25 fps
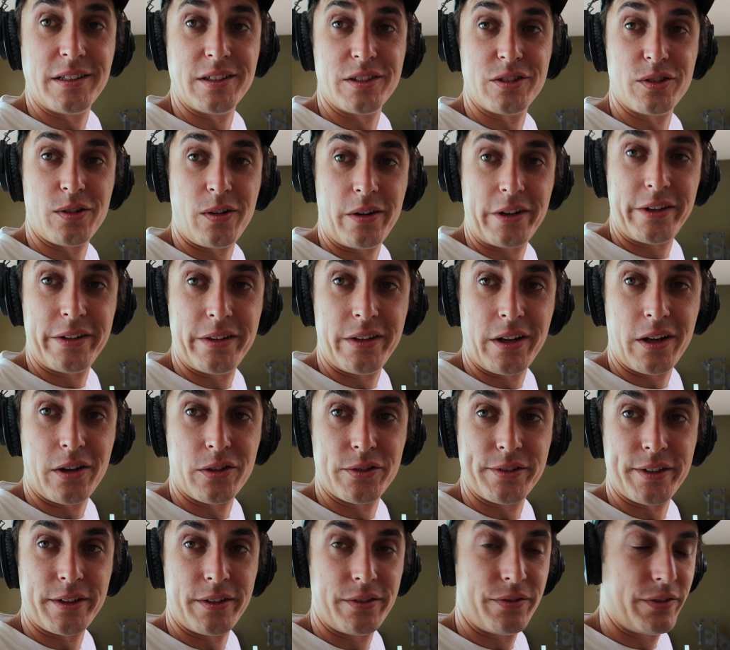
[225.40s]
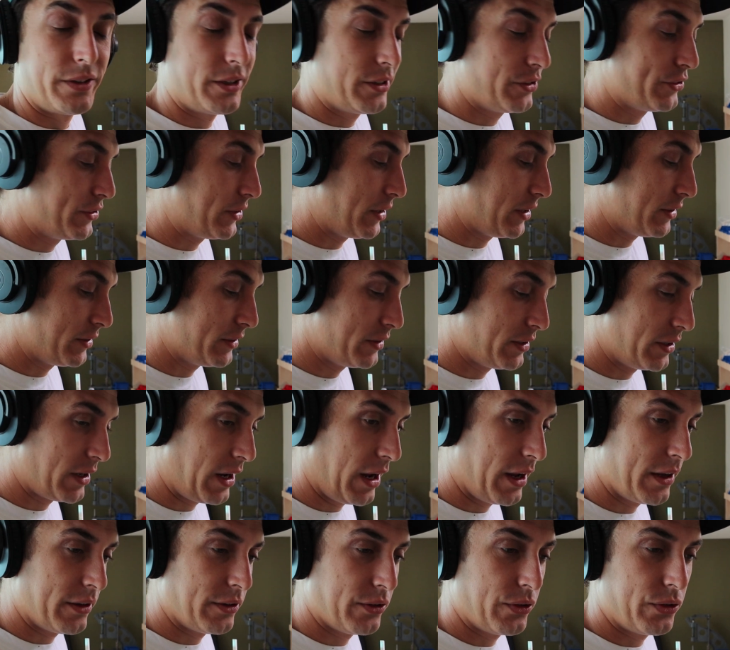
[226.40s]
decided that I was going to finish that
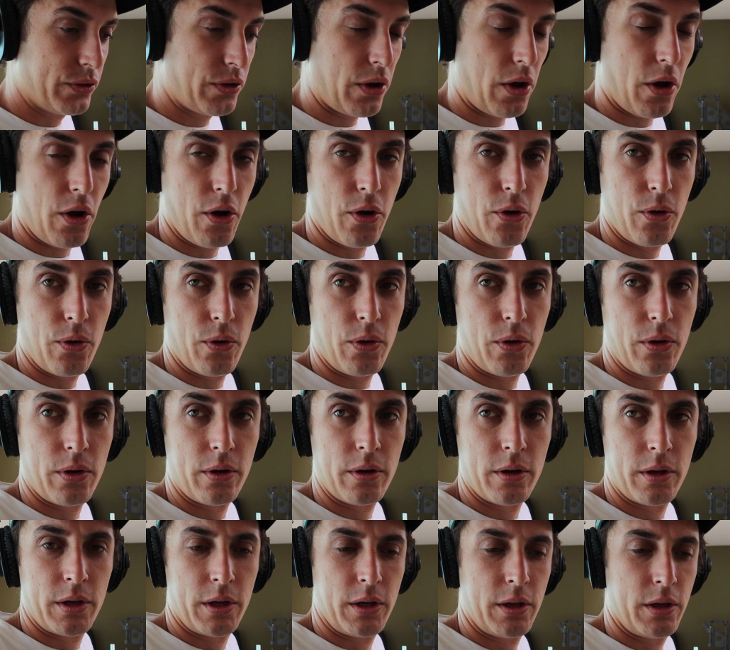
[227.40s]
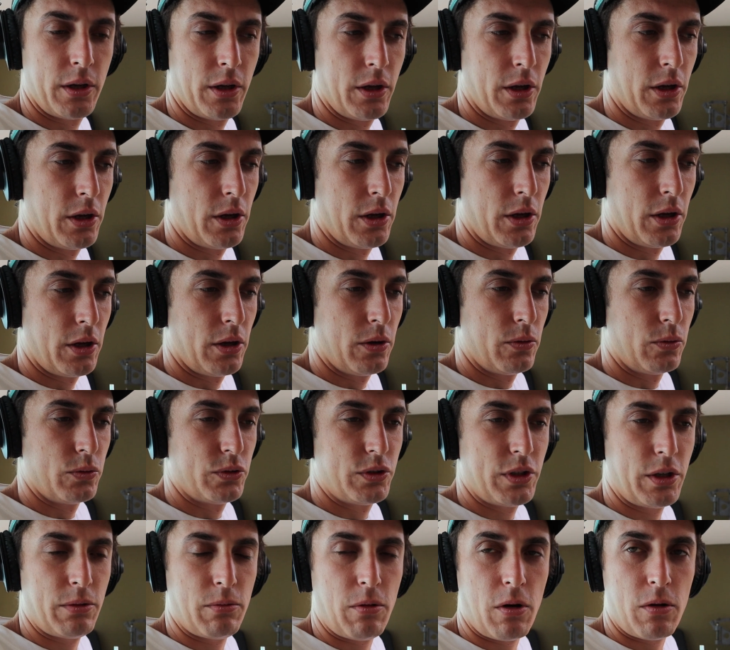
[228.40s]
today, so we'll
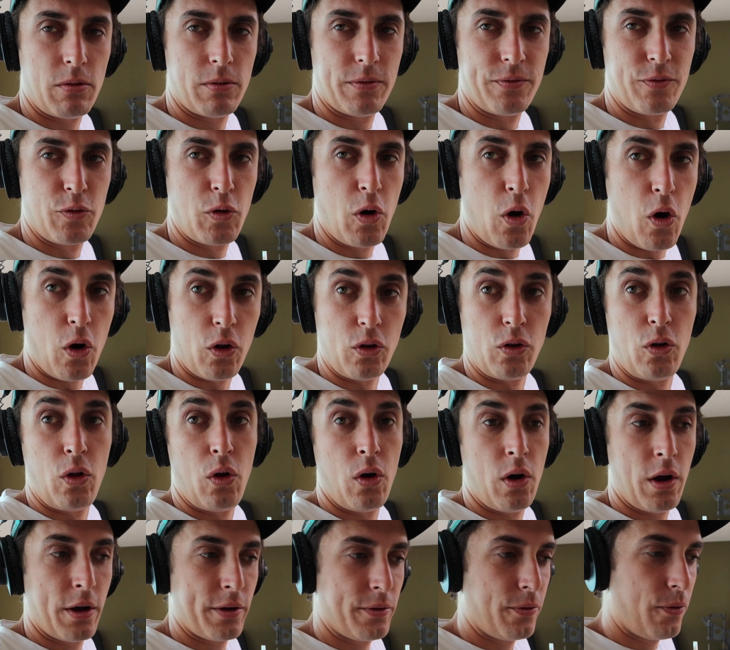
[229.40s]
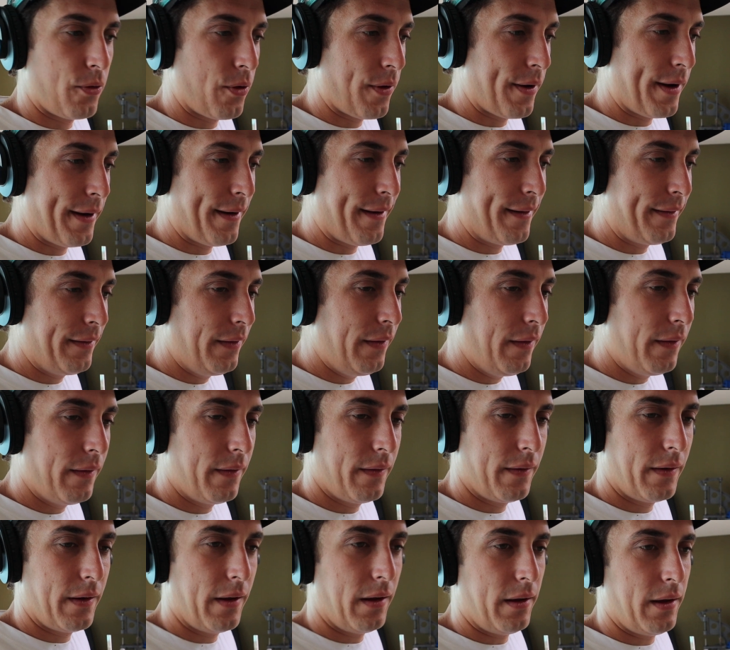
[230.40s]
see what we've got lying around
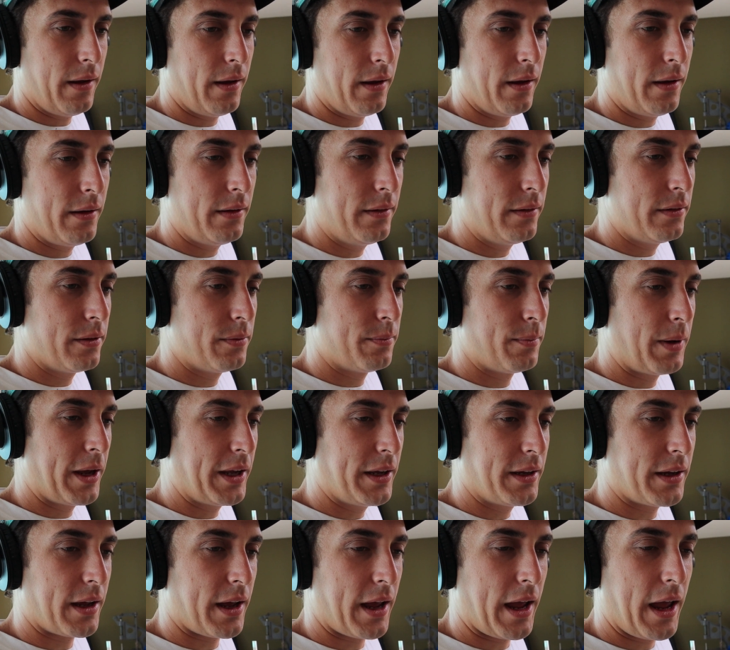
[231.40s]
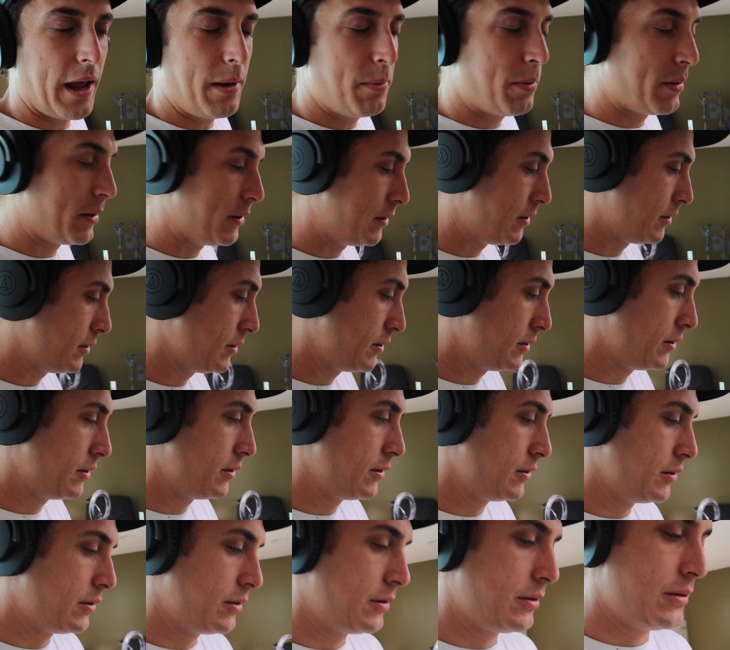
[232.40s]
and make it happen.
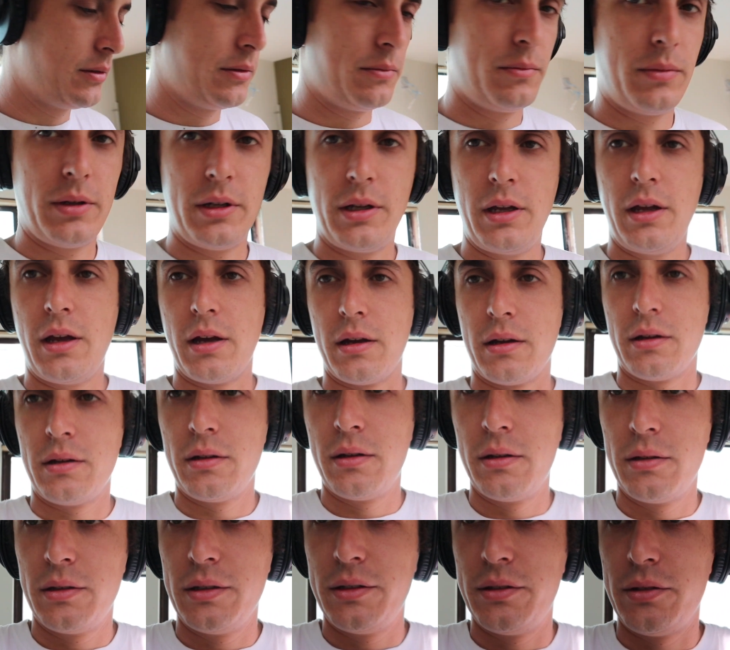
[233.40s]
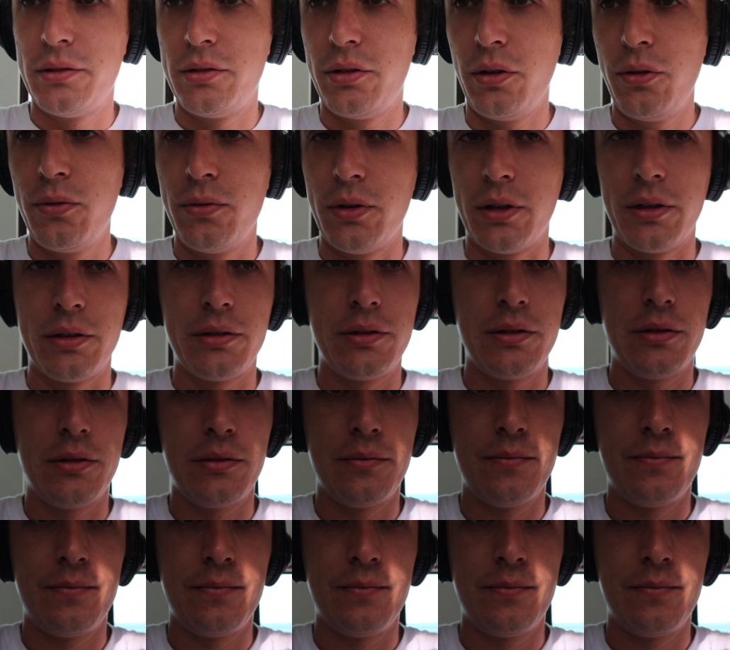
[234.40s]
But yeah, let's do this.